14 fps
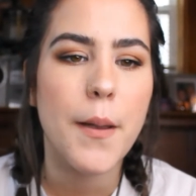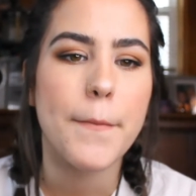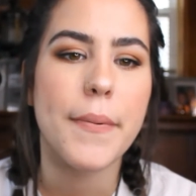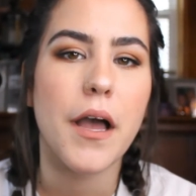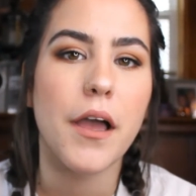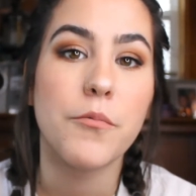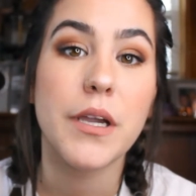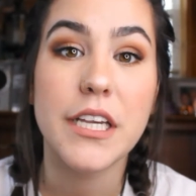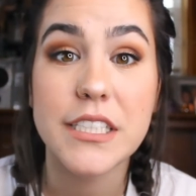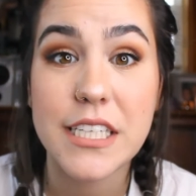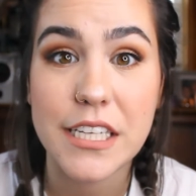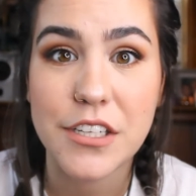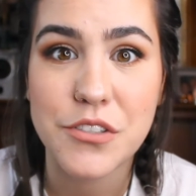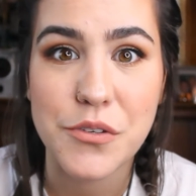But we
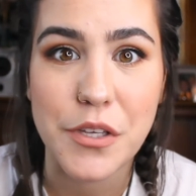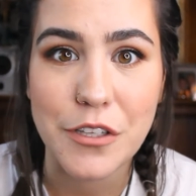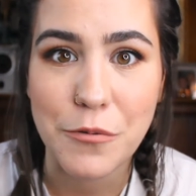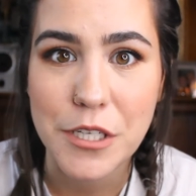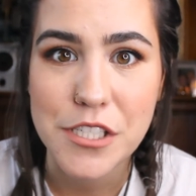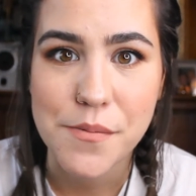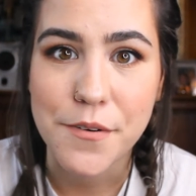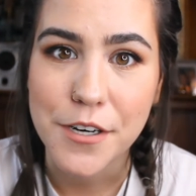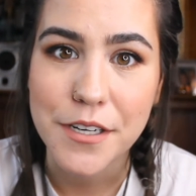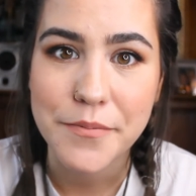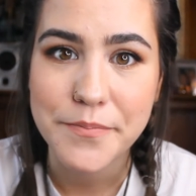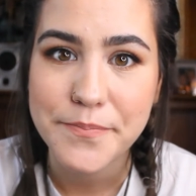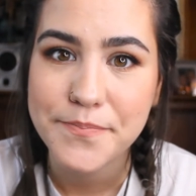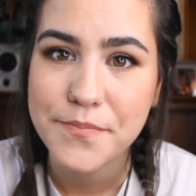continued doing the Ouija board.
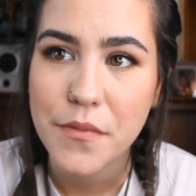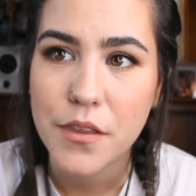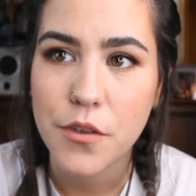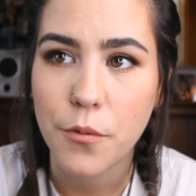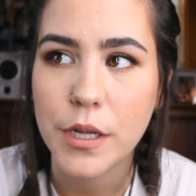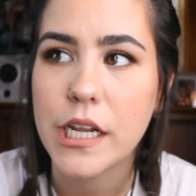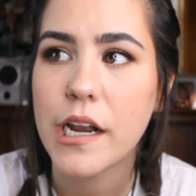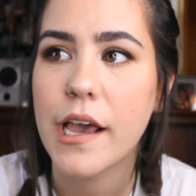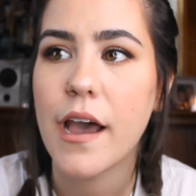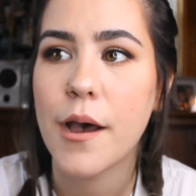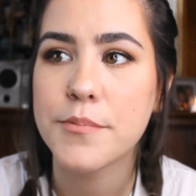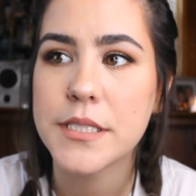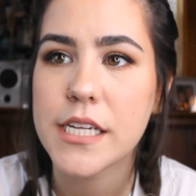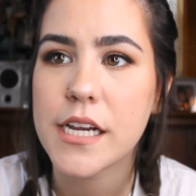So we did it
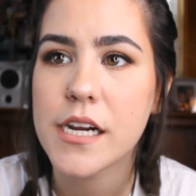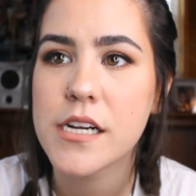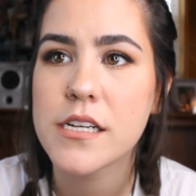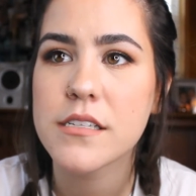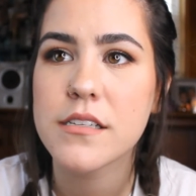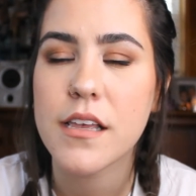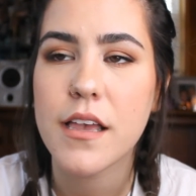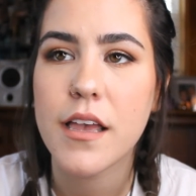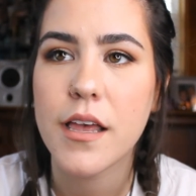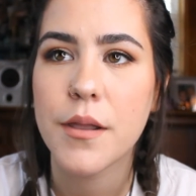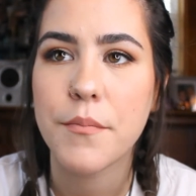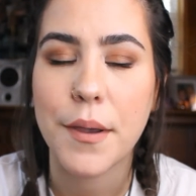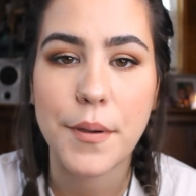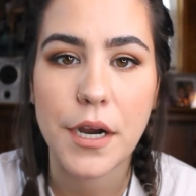upstairs
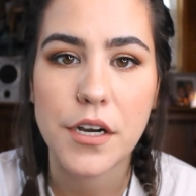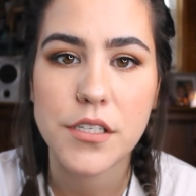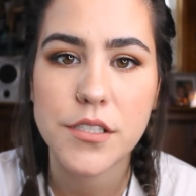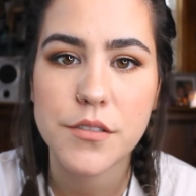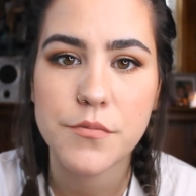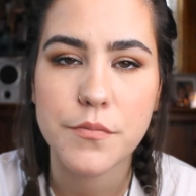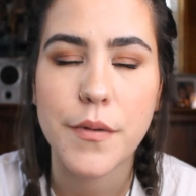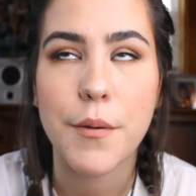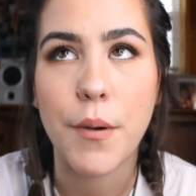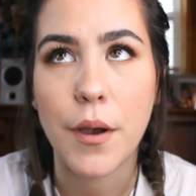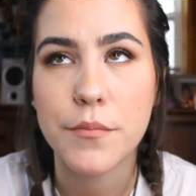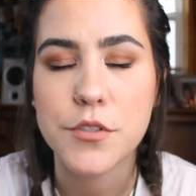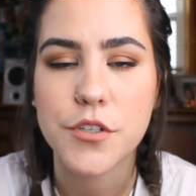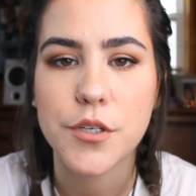in my parents, my
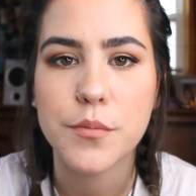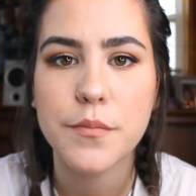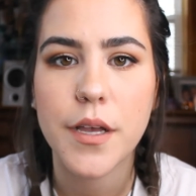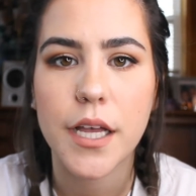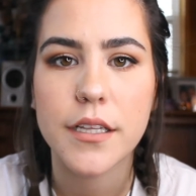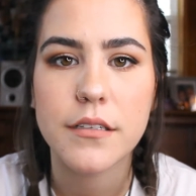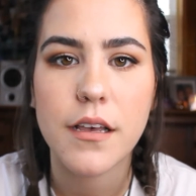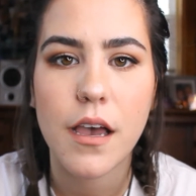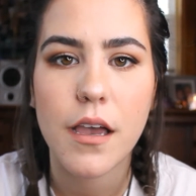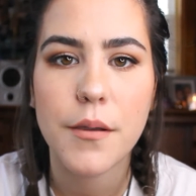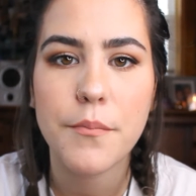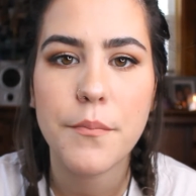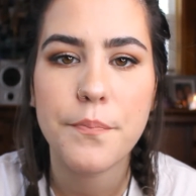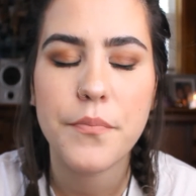mom's room at the
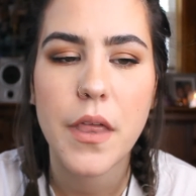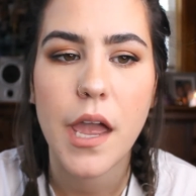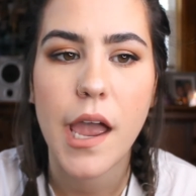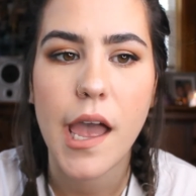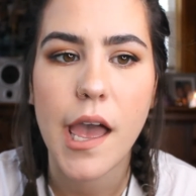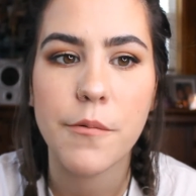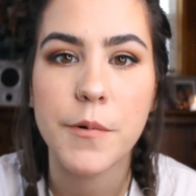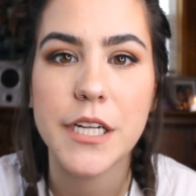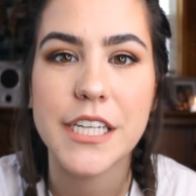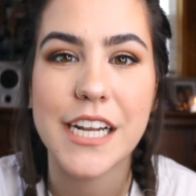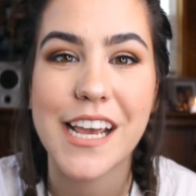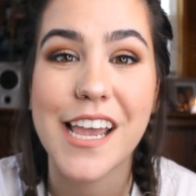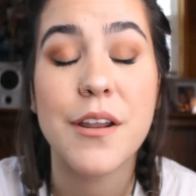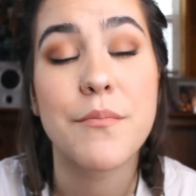time, and we
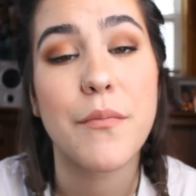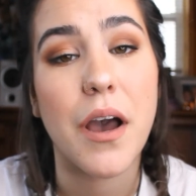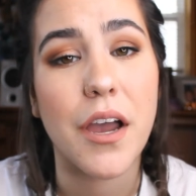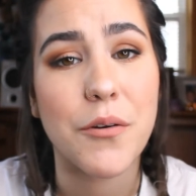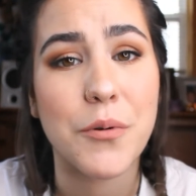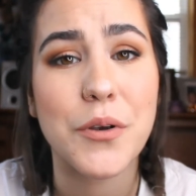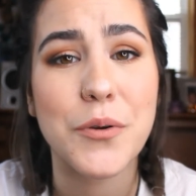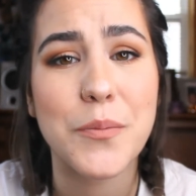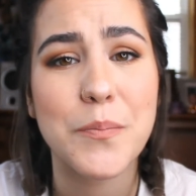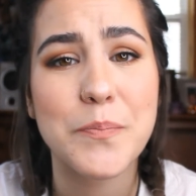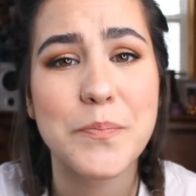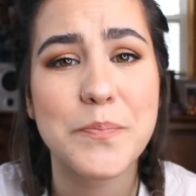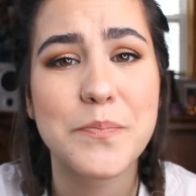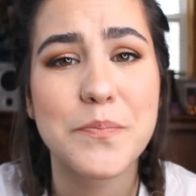did it in my
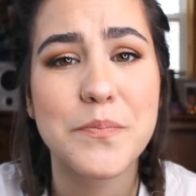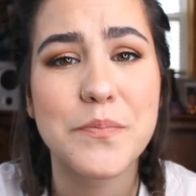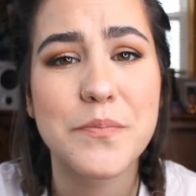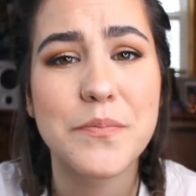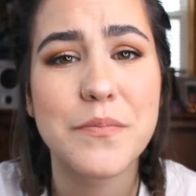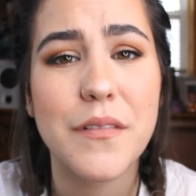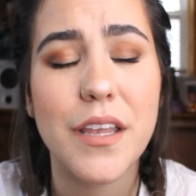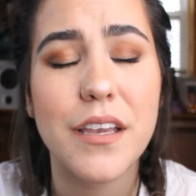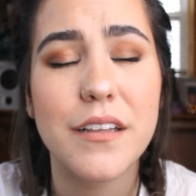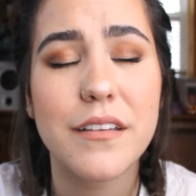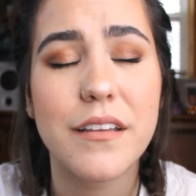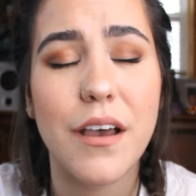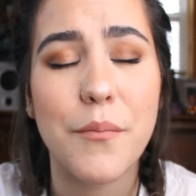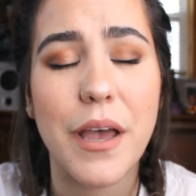room.
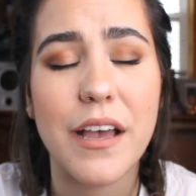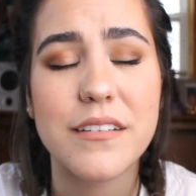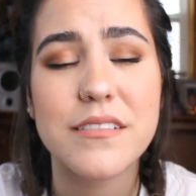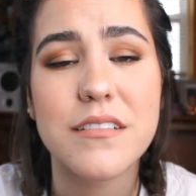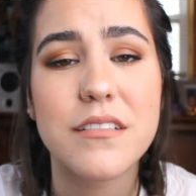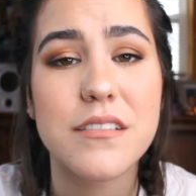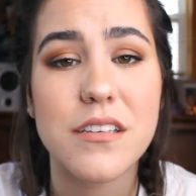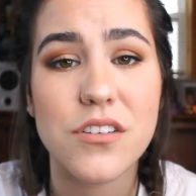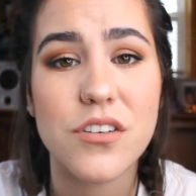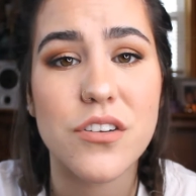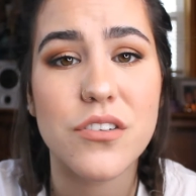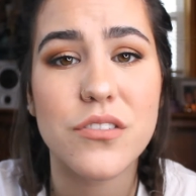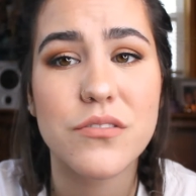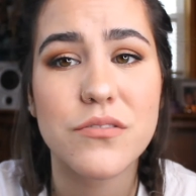Dumbass
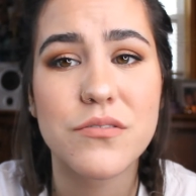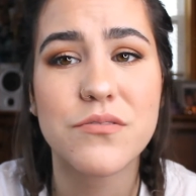decision.